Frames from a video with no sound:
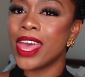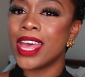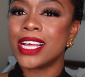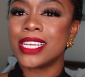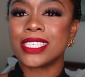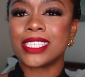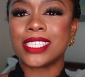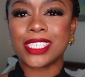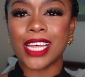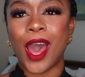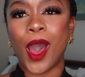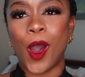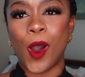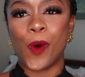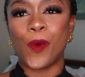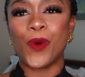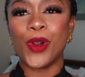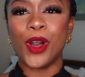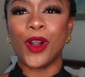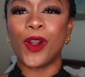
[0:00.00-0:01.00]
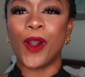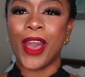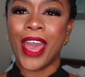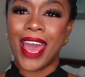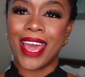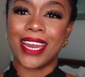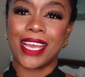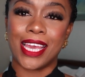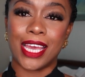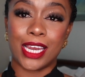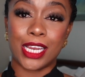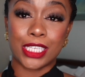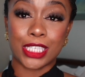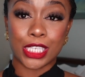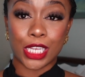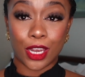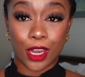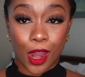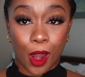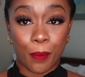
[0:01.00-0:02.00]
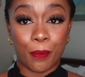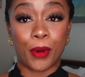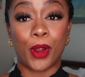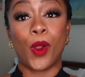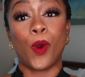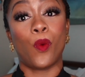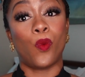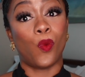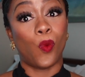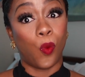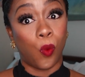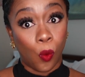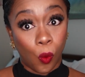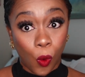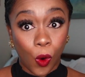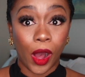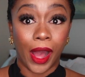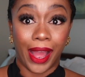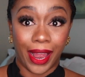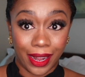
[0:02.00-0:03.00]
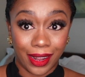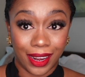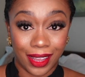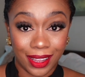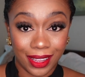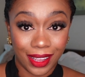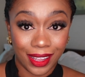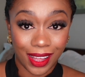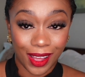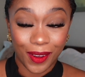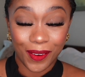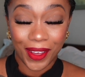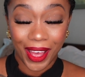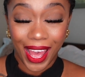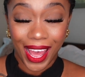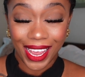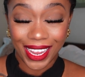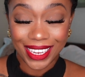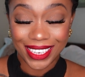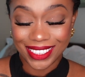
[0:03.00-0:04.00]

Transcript: So we'll go ahead and get into number 1. Okay?